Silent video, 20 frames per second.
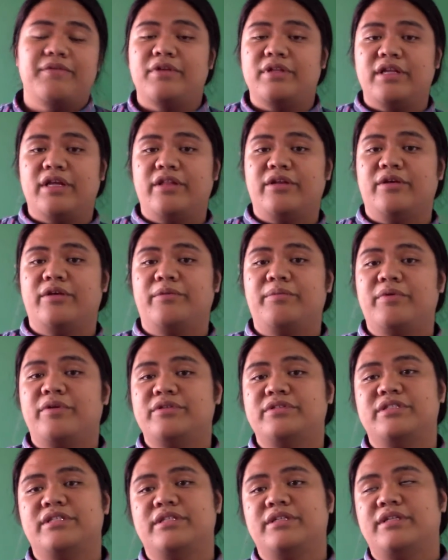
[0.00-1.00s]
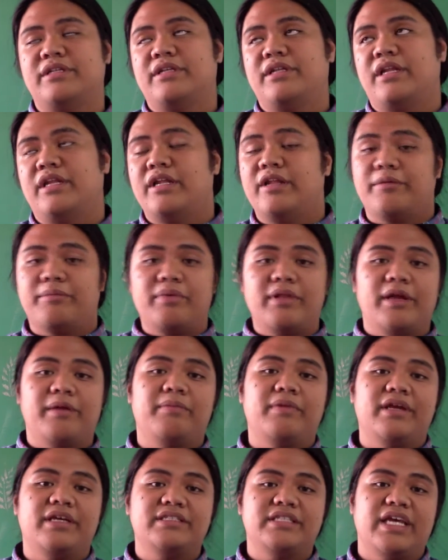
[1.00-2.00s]
another player
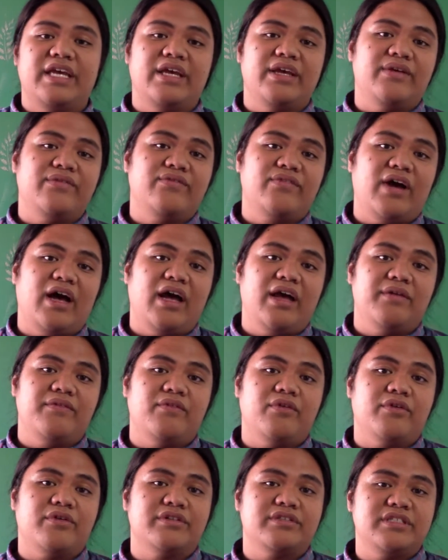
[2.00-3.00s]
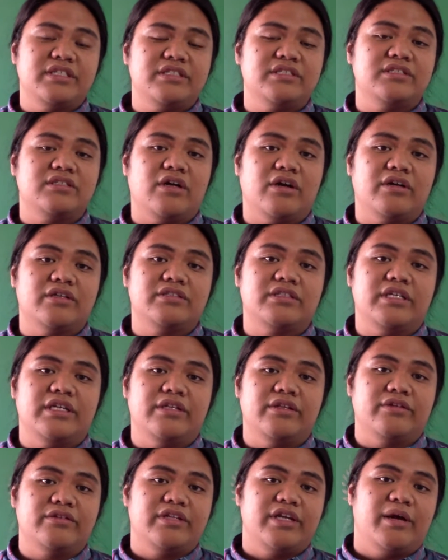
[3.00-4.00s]
plays a 5 or 6 stars
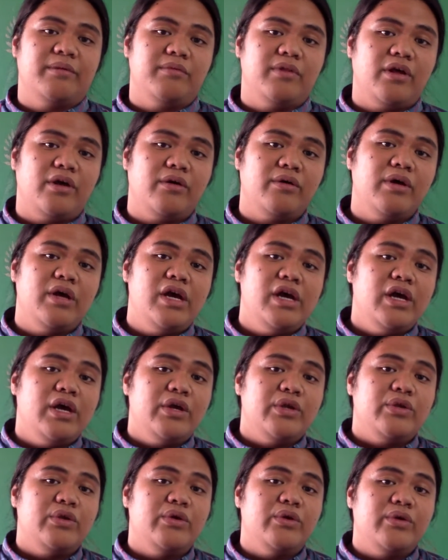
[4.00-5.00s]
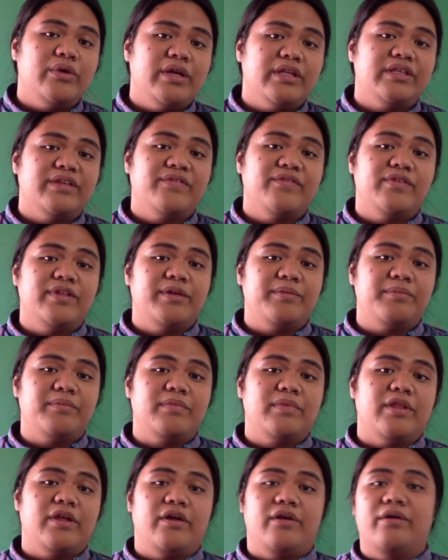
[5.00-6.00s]
in their tableau, you get to flip
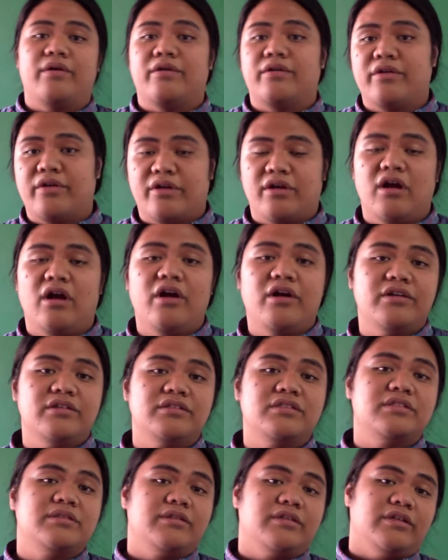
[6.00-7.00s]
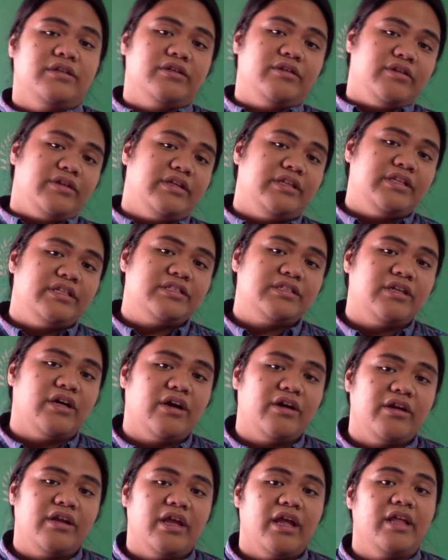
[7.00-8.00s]
their cards, including this
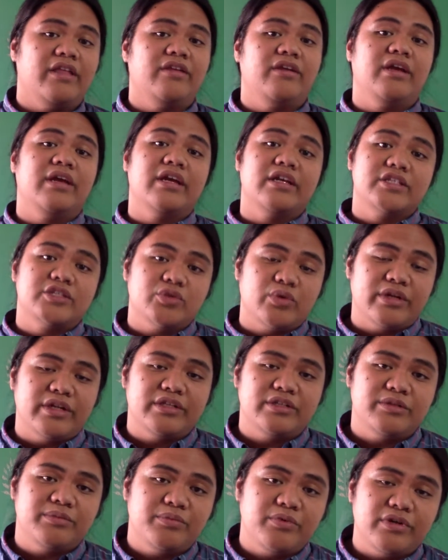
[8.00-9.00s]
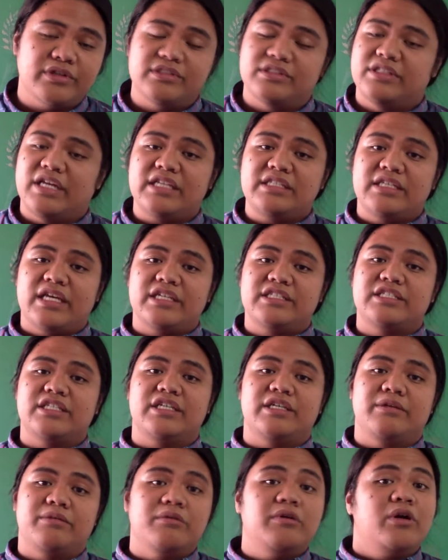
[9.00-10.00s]
card, and you get 22 points. That's
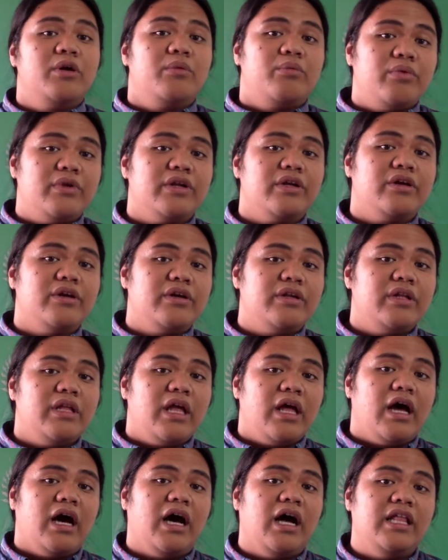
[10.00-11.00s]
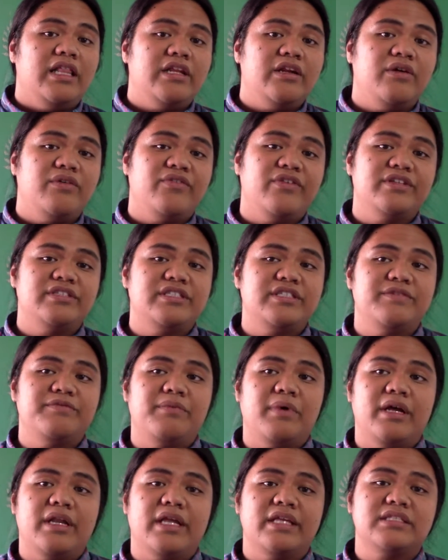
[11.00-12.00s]
actually pretty good. A little offensive,
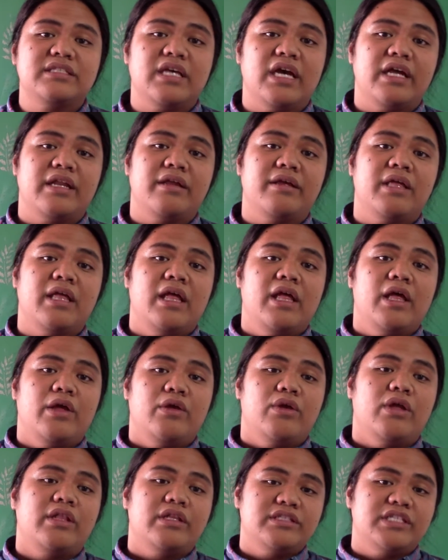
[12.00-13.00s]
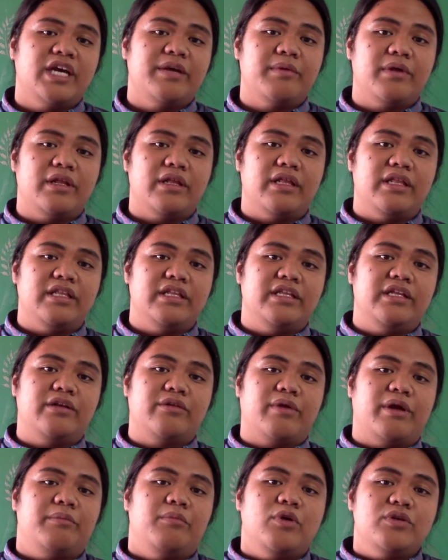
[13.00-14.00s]
but it's kind of, you have to time it a
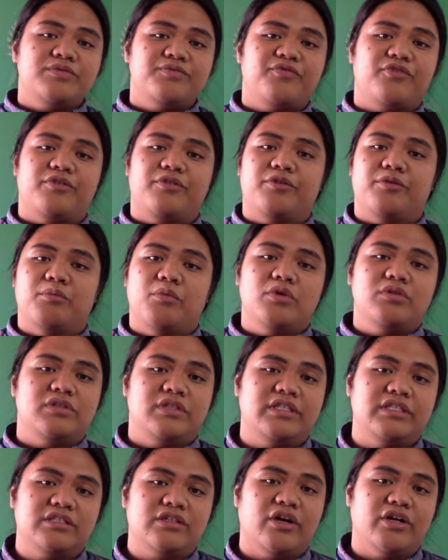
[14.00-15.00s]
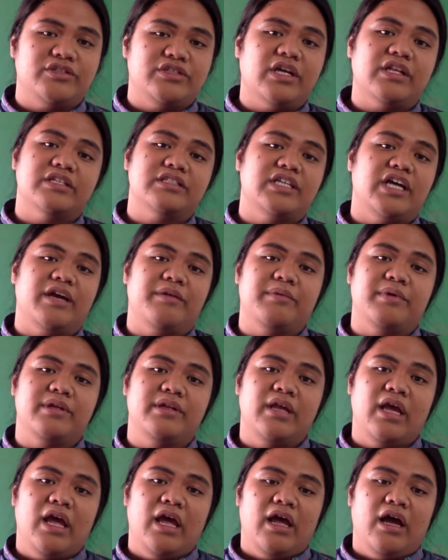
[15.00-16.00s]
little right. For most of these cards, you have to time
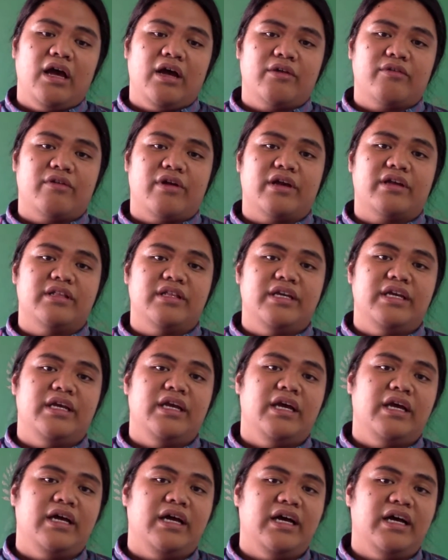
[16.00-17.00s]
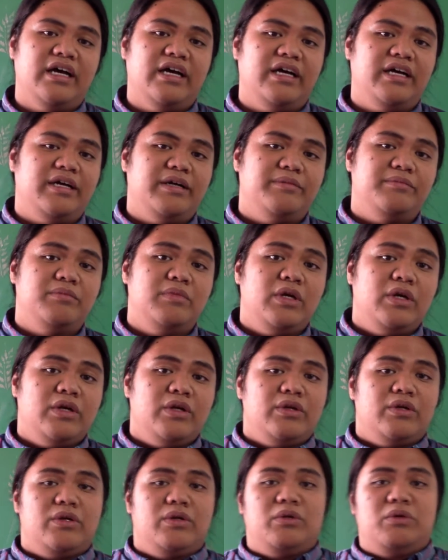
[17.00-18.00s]
it correctly. But
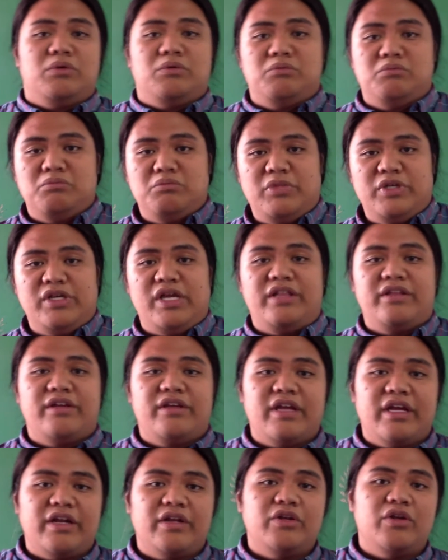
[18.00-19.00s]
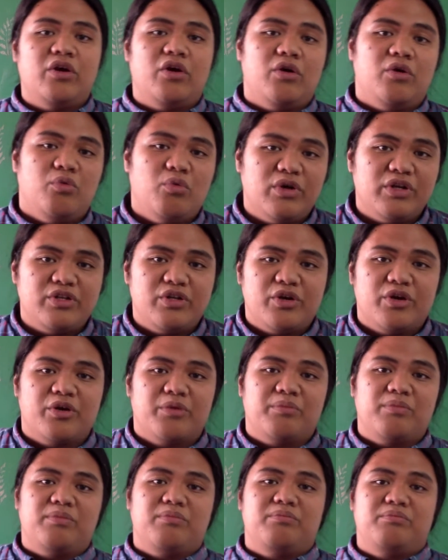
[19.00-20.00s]
you have to kind of know what
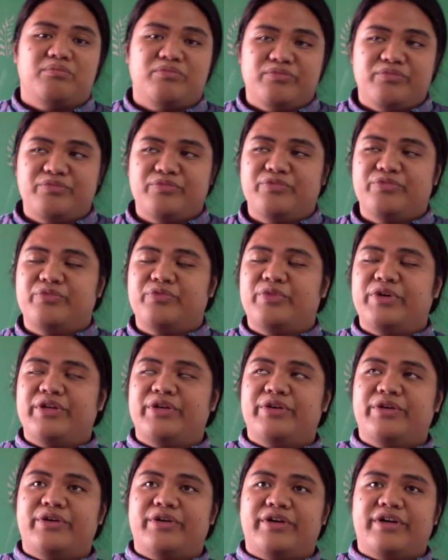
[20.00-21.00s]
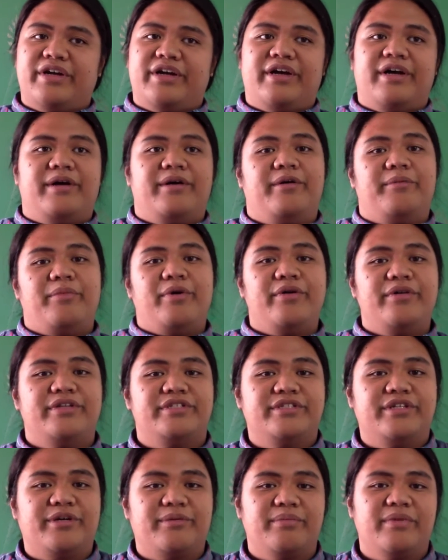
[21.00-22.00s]
your
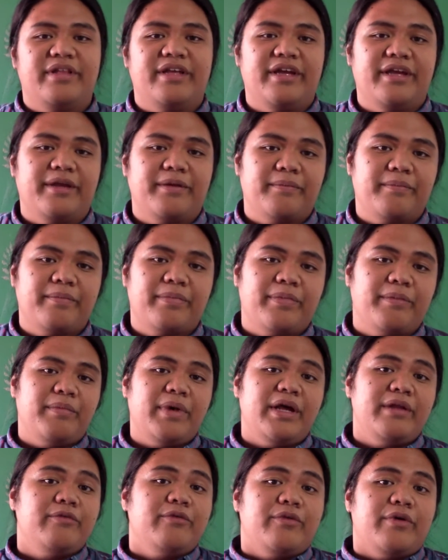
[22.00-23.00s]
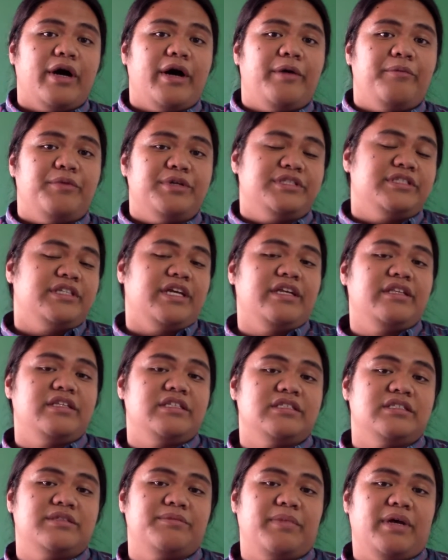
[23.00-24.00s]
opponents are playing. But what's nice
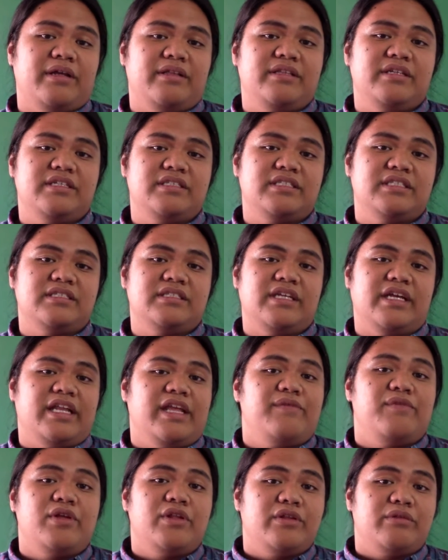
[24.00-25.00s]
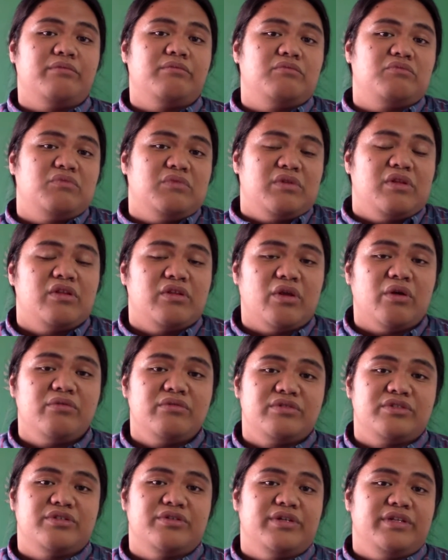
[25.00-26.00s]
things about this is that if you
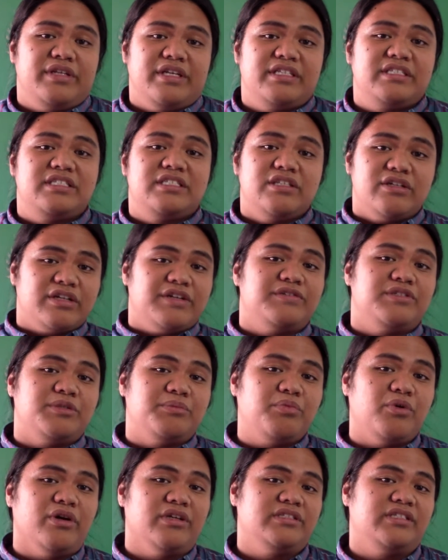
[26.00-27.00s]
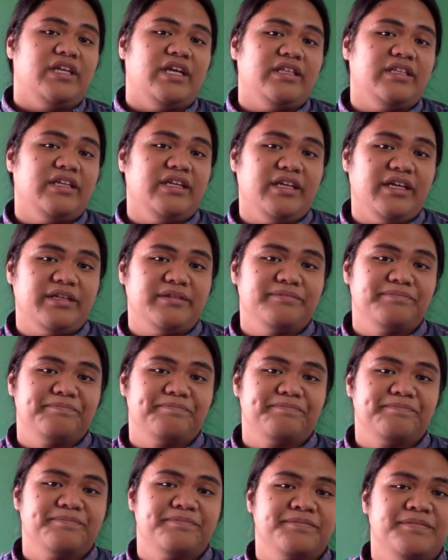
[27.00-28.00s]
don't do it, it still gives you points at the end.
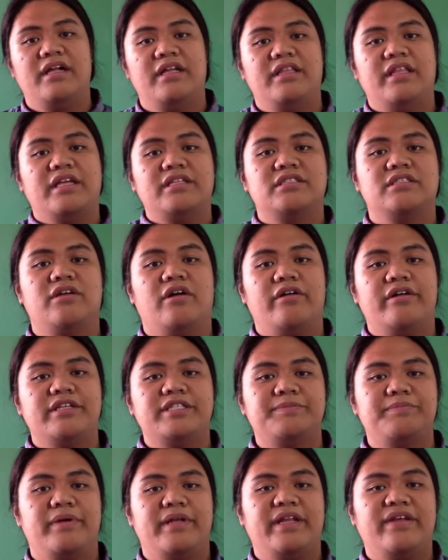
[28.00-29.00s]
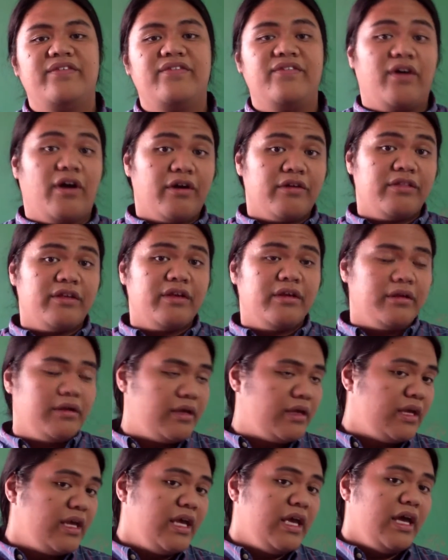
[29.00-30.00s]
Next card is Penny
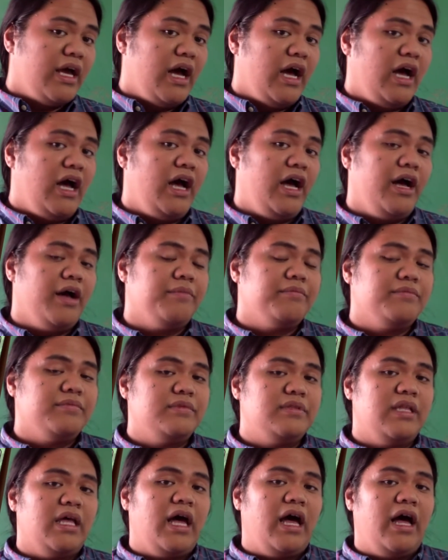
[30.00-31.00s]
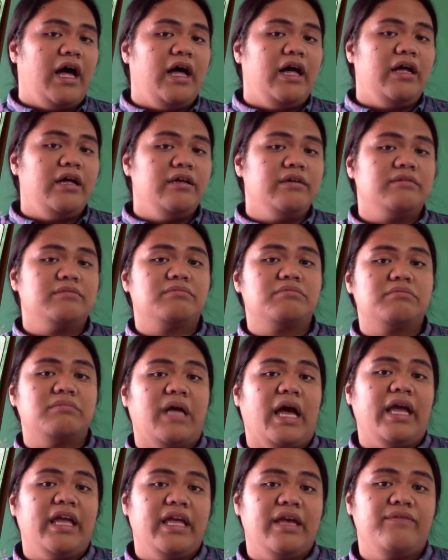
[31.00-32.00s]
Farthing.
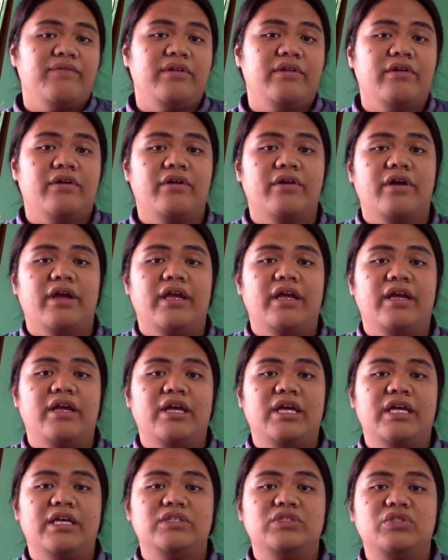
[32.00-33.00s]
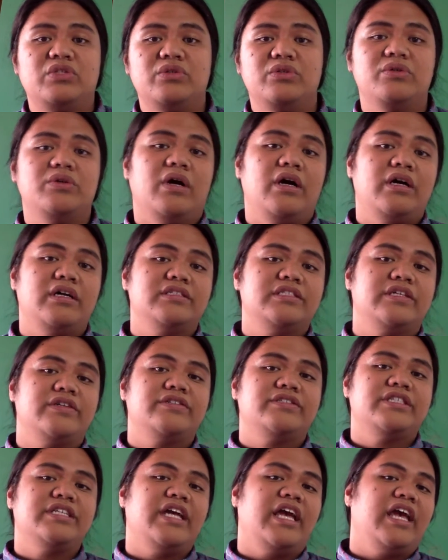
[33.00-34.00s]
I given her a 2 on
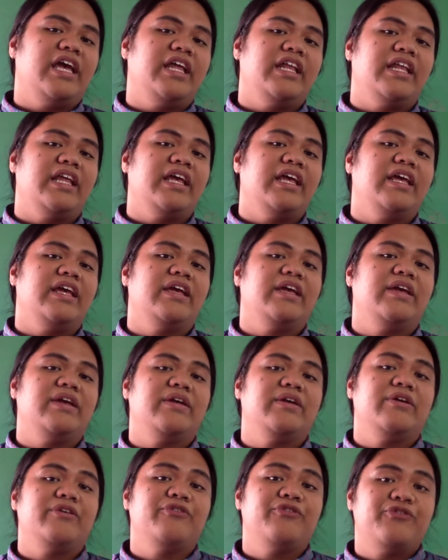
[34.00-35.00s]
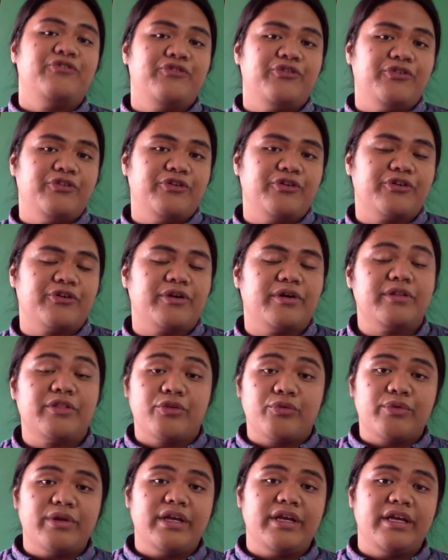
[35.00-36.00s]
synergy and a
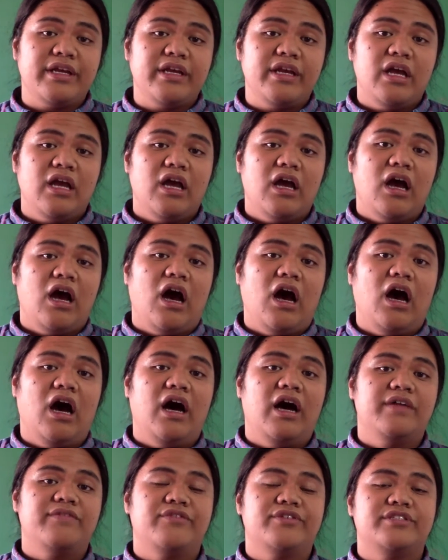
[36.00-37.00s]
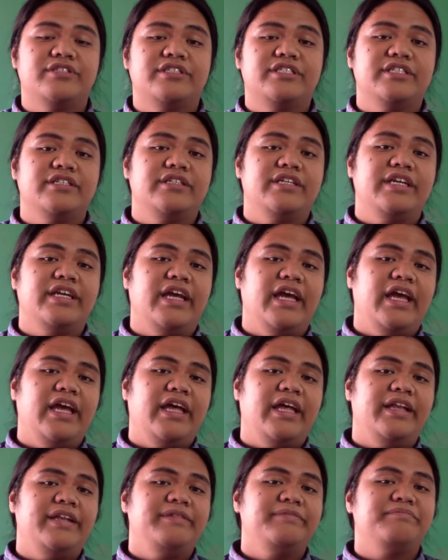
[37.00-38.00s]
3 on versatility,
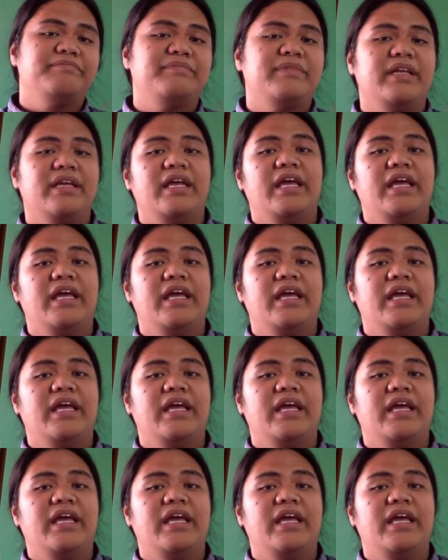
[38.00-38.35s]
and